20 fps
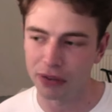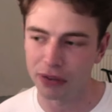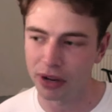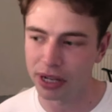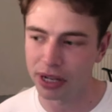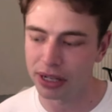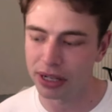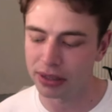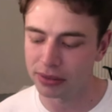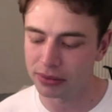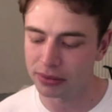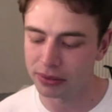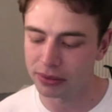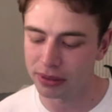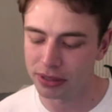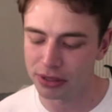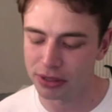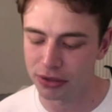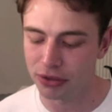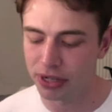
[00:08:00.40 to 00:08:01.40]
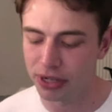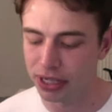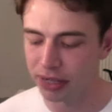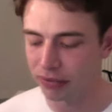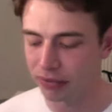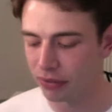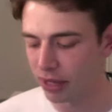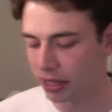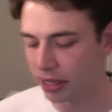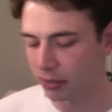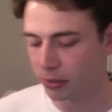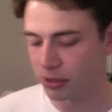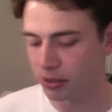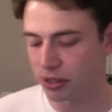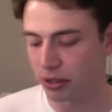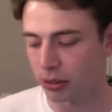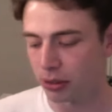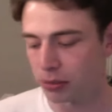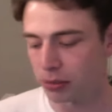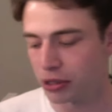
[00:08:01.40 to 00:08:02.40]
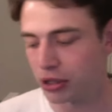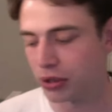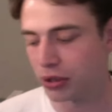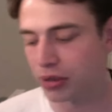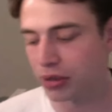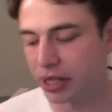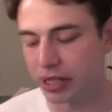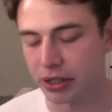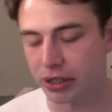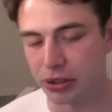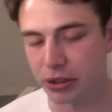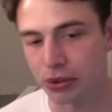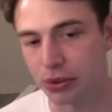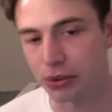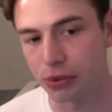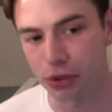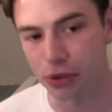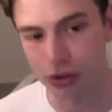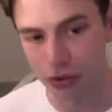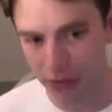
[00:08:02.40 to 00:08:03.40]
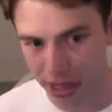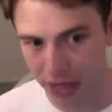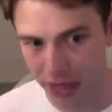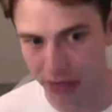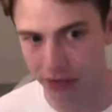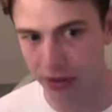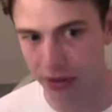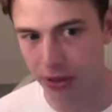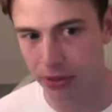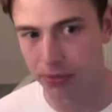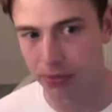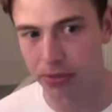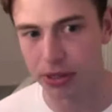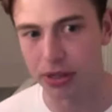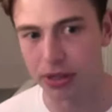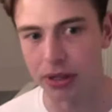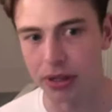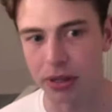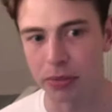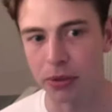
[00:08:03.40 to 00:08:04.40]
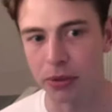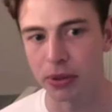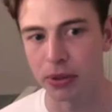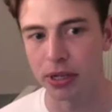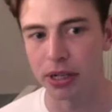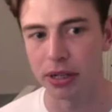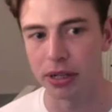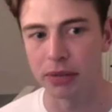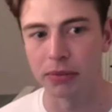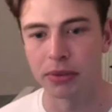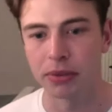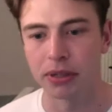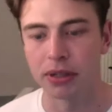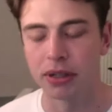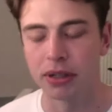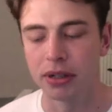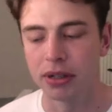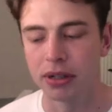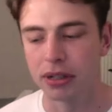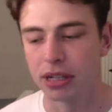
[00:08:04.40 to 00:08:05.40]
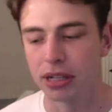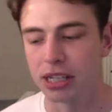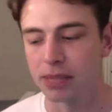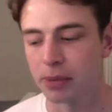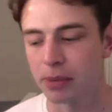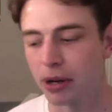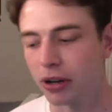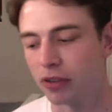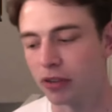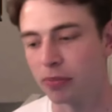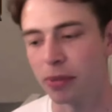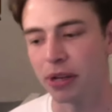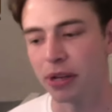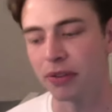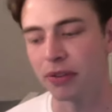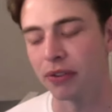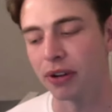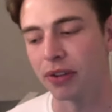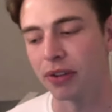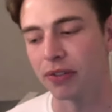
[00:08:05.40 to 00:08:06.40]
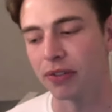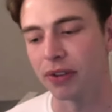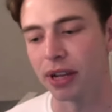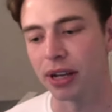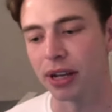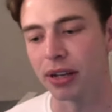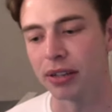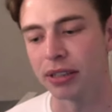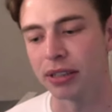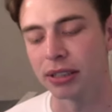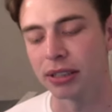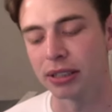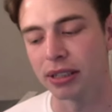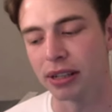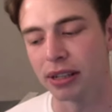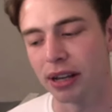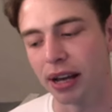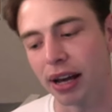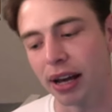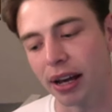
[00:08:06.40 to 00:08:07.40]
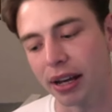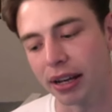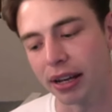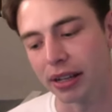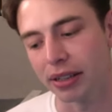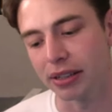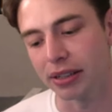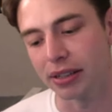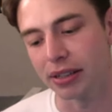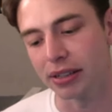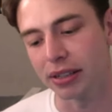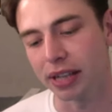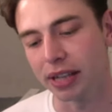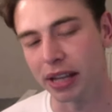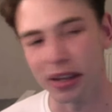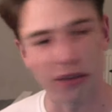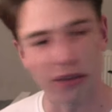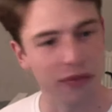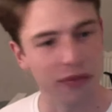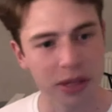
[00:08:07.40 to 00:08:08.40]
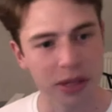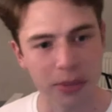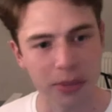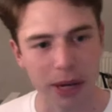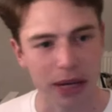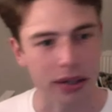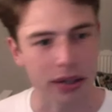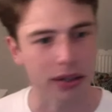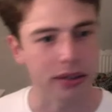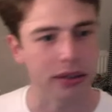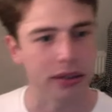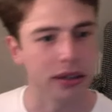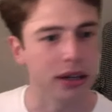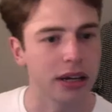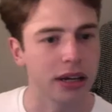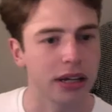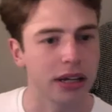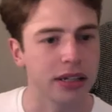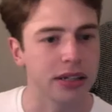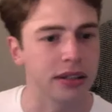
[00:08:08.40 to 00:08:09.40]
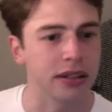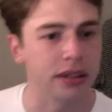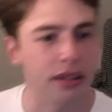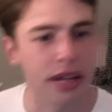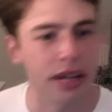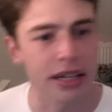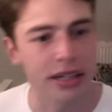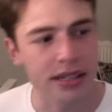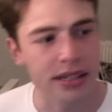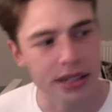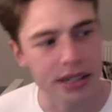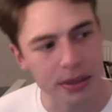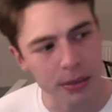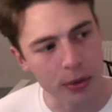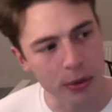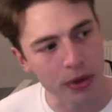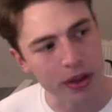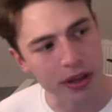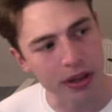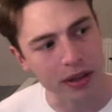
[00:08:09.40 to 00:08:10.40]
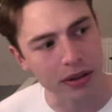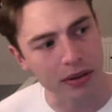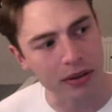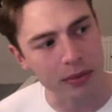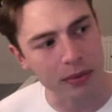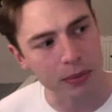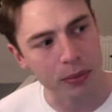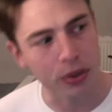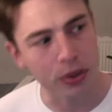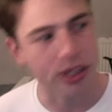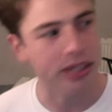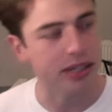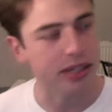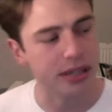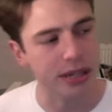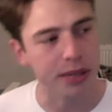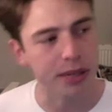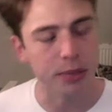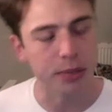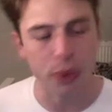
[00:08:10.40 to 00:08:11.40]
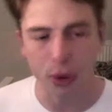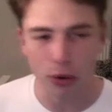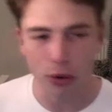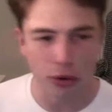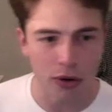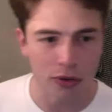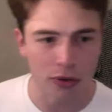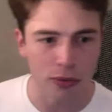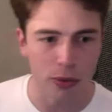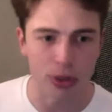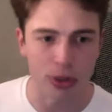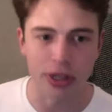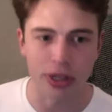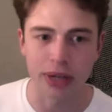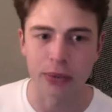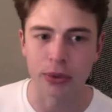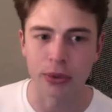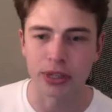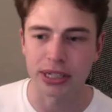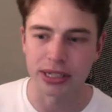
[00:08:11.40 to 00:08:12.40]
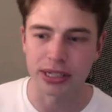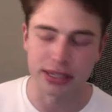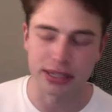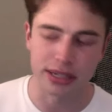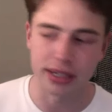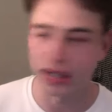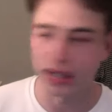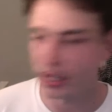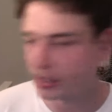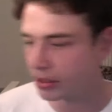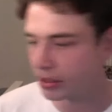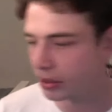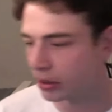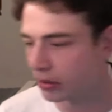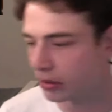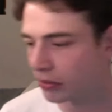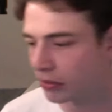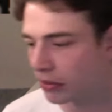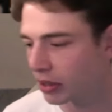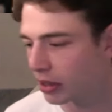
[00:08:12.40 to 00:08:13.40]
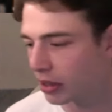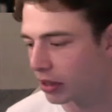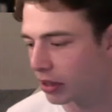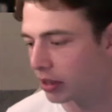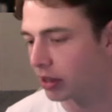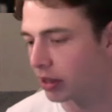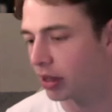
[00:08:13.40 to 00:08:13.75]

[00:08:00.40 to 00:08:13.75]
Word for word: BFI screening really was an opportunity to screen the film to the community as part of BFI Flare and get their feedback and see what they wanted to see more of, what they wanted to see less of,